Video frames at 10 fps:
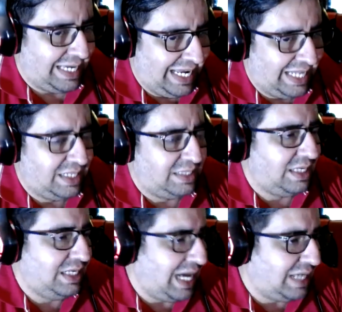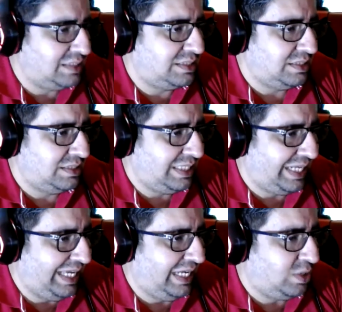in the last
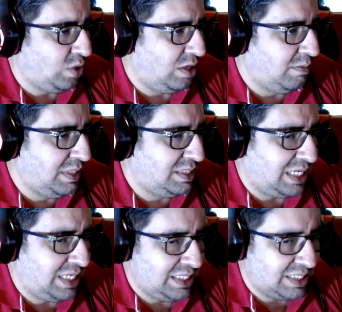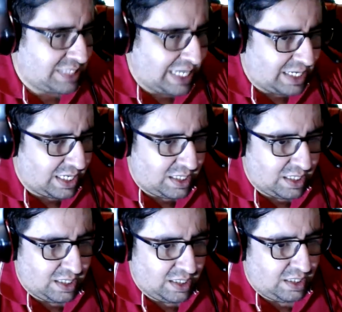three tournaments that he's attended.
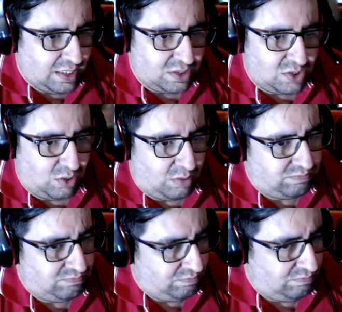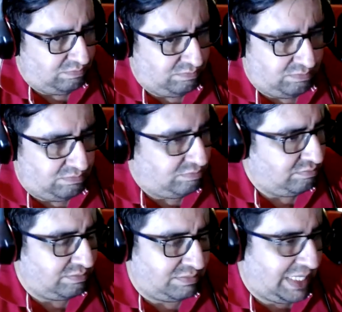So
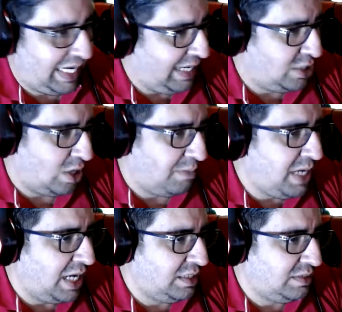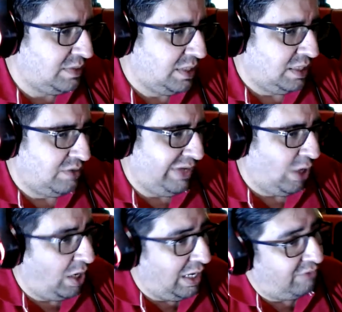great job done. We
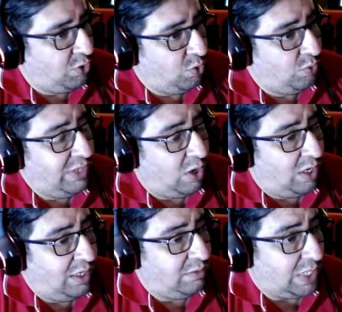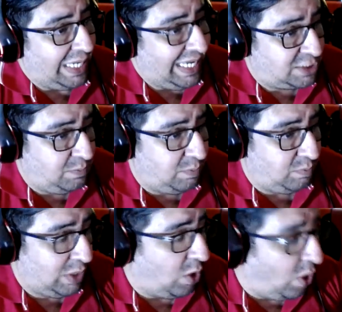all love you. Yes,
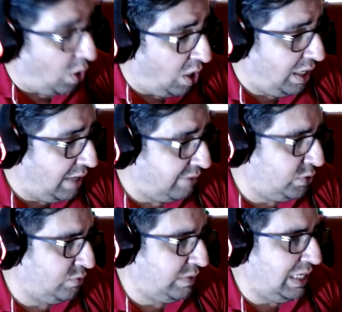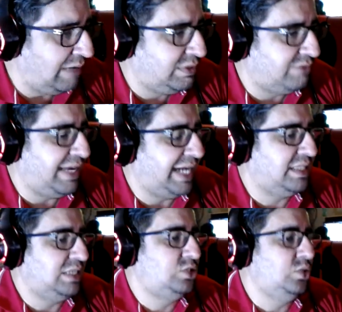we all love you. We love the fact
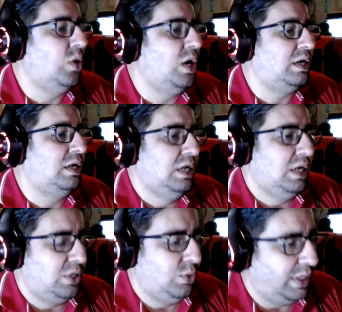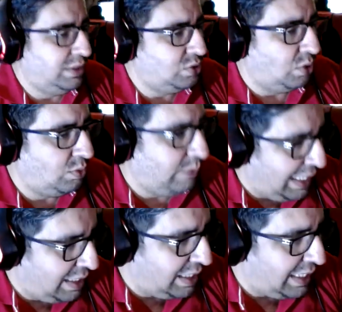that you are doing so
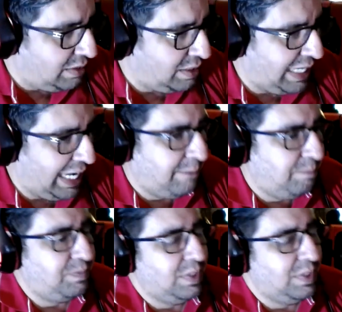well in the game.